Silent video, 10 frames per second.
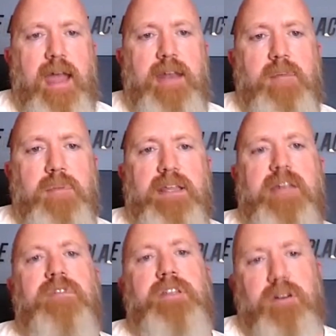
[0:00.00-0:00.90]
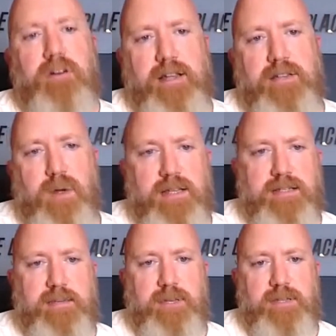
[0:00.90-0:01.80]
end up leaving their
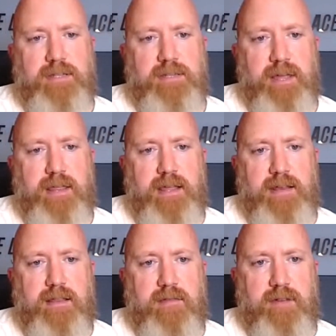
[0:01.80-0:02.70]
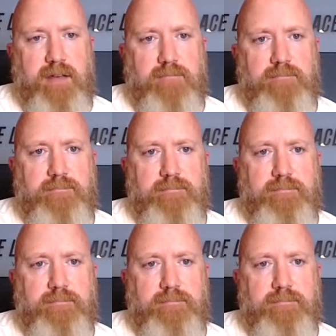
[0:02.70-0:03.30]
XYZ business by the end of the event.